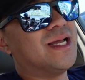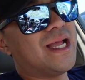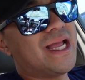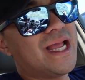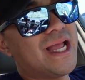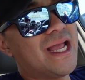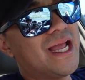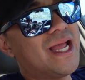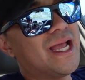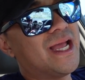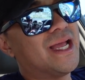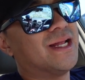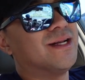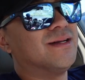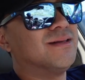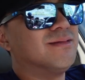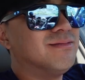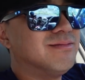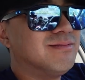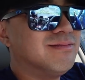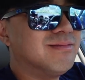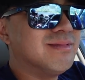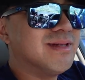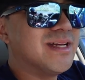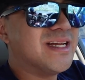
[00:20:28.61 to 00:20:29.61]
And
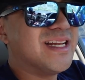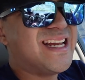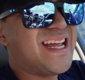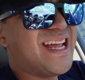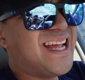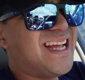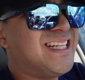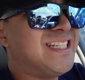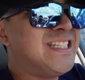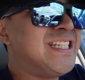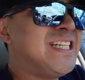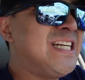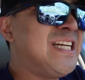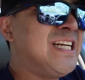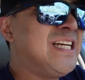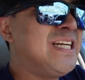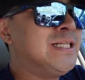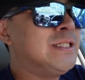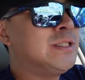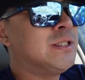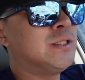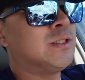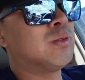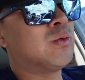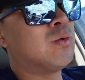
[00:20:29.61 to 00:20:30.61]
an
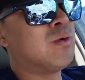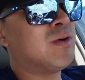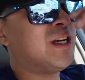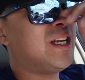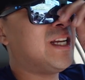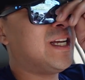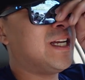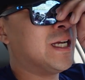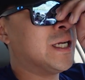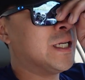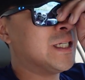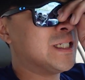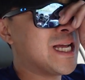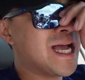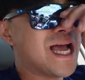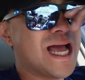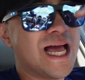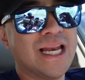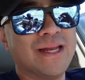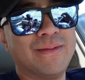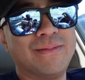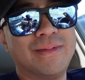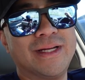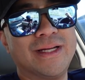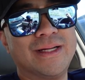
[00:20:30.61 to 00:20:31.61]
eighteen to twenty inch
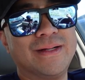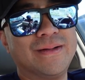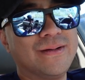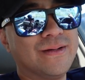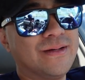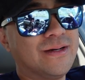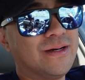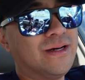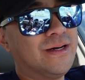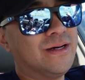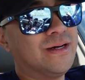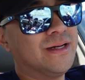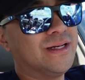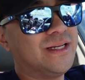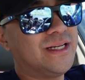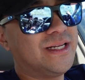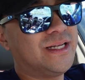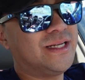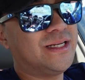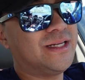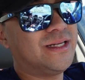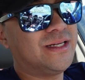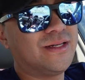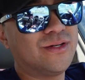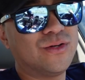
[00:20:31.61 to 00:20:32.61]
halibut on
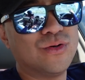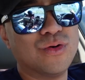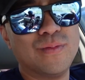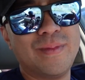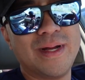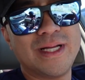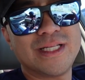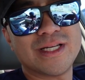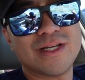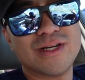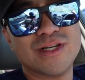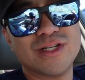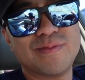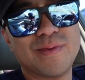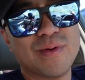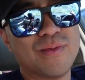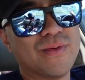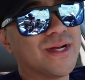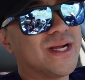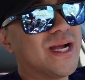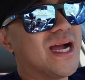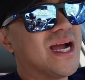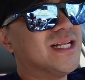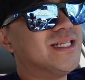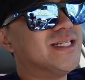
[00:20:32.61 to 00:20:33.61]
the Coolbaits underspin
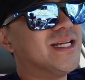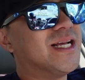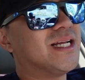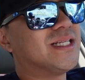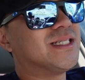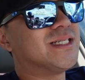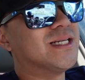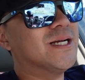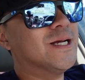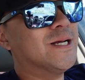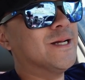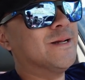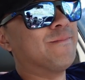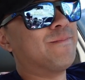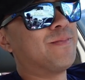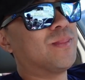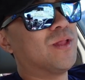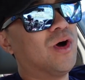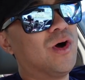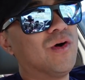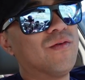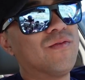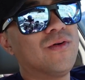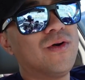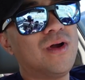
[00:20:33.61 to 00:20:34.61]
with Keitech.
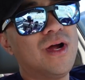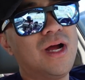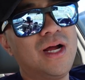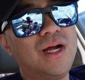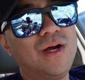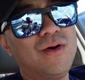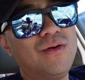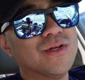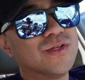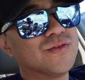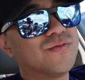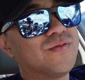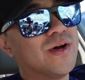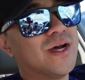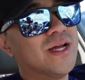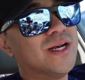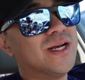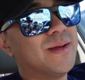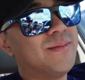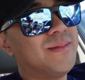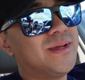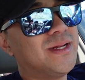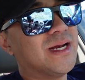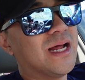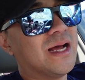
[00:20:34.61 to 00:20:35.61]
Overall, it was fun.
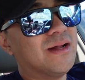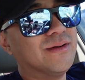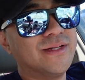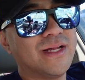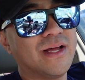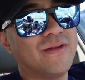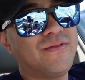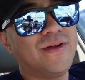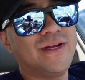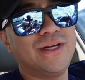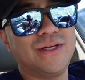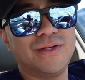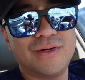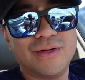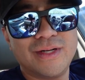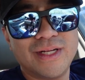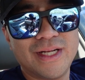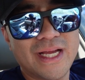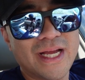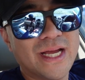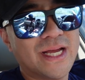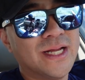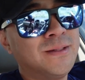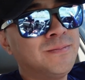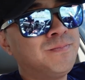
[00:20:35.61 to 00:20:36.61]
I mean, I'll definitely do it
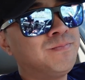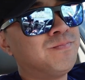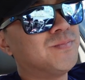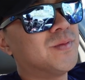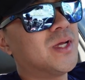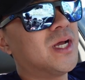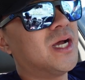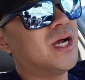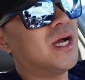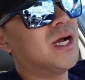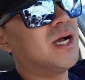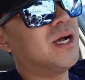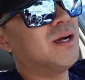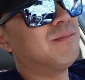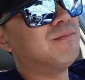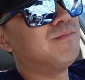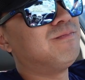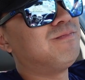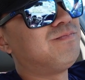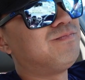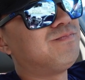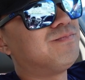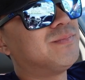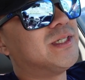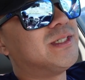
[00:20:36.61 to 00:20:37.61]
again. Um,
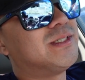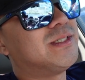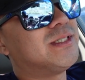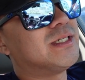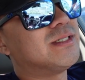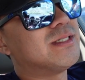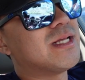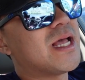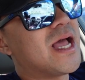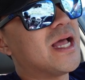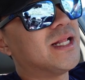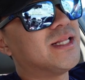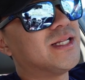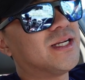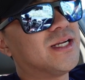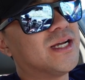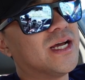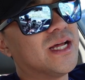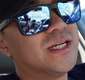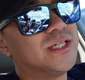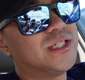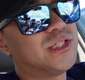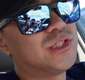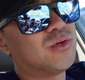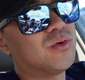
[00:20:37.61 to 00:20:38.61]
it's just I had to
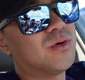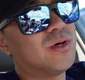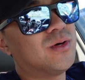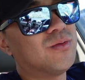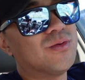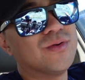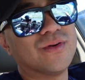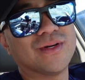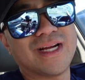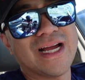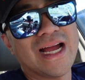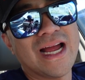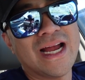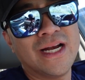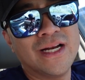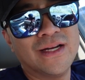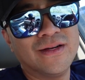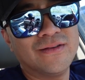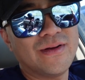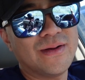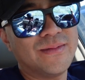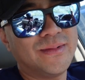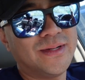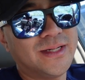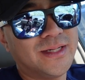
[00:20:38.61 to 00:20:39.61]
cut it short. Well, kind
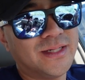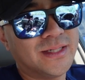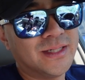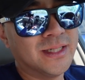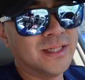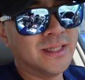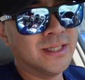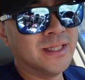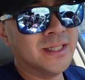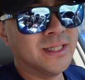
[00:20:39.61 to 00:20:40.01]
of. I mean,